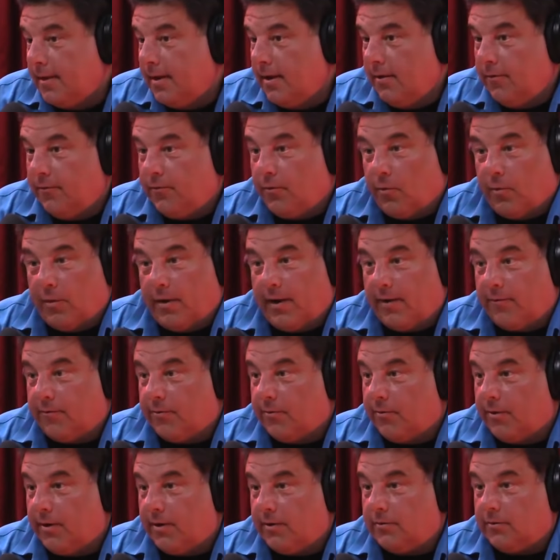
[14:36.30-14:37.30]
for whatever
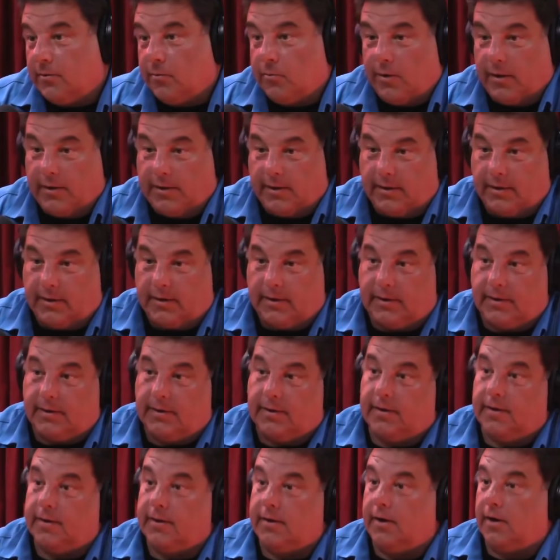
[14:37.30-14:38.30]
reason, whether
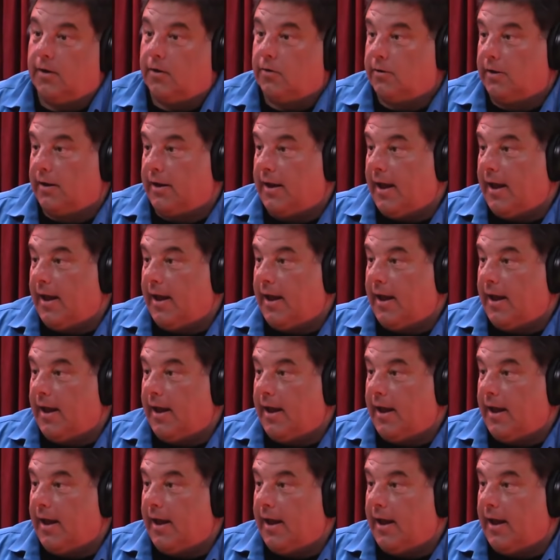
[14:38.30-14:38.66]
you know the